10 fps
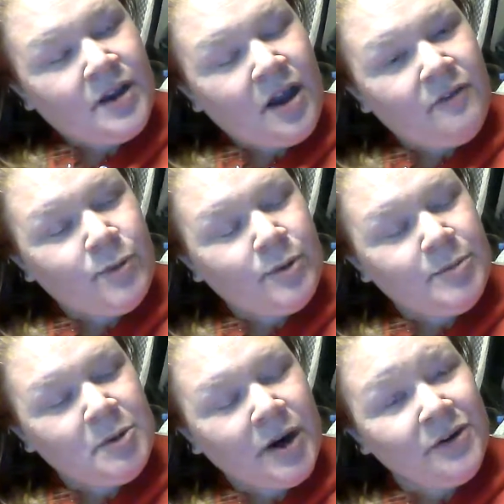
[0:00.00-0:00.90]
of a
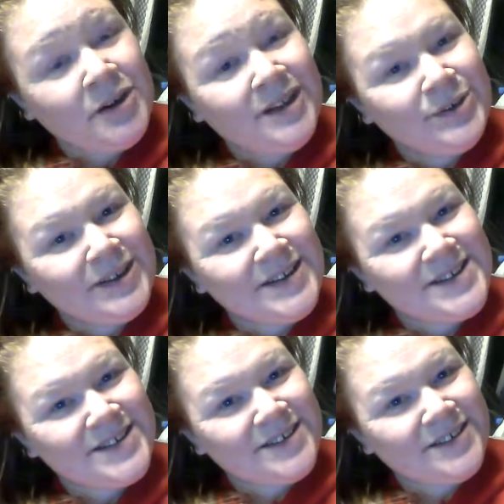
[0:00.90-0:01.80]
woman wearing
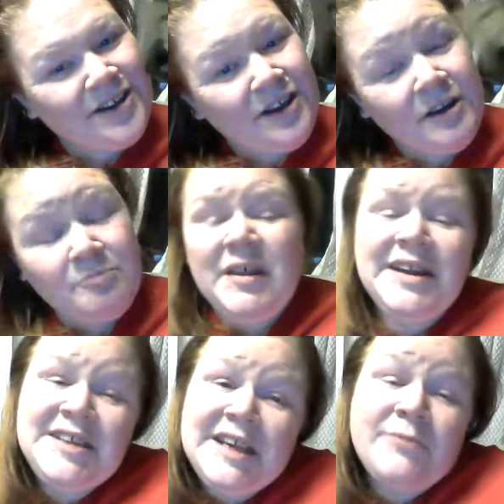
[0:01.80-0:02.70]
earrings.
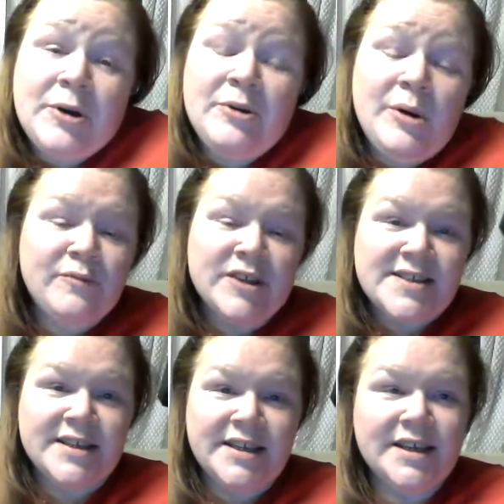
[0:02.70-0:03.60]
Antique photo,
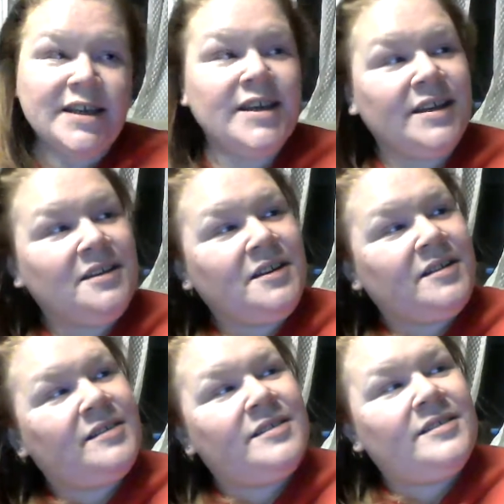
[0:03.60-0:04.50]
obviously.
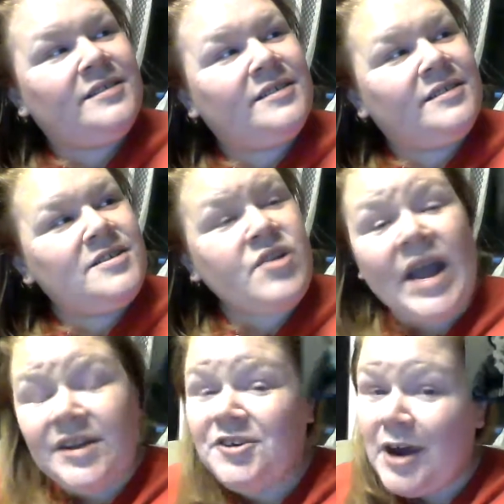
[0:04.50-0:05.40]
So I
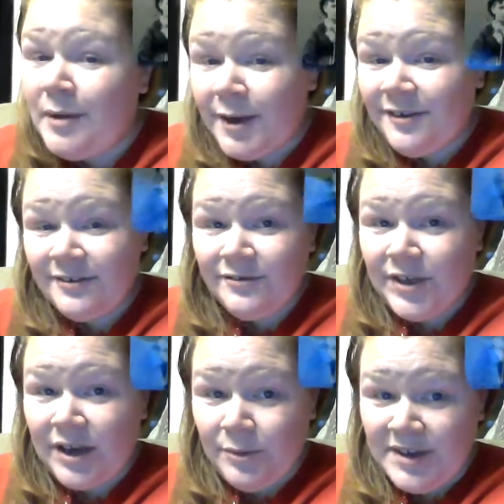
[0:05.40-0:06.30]
had to grab it. For
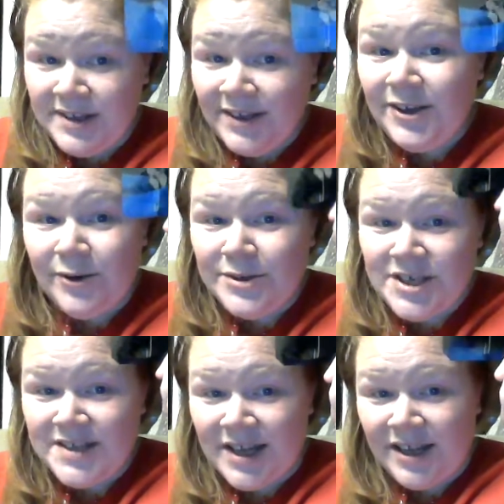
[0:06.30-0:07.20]
that reason alone,
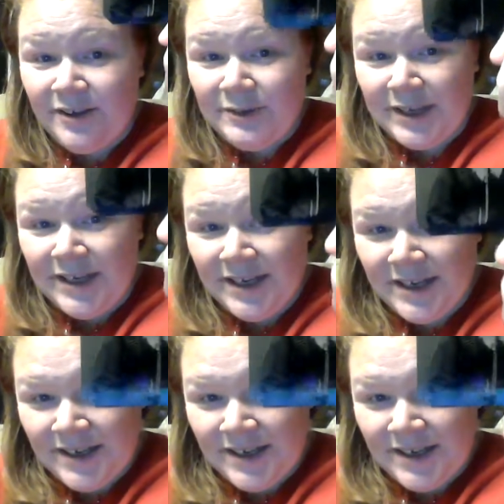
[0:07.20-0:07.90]
she's got lovely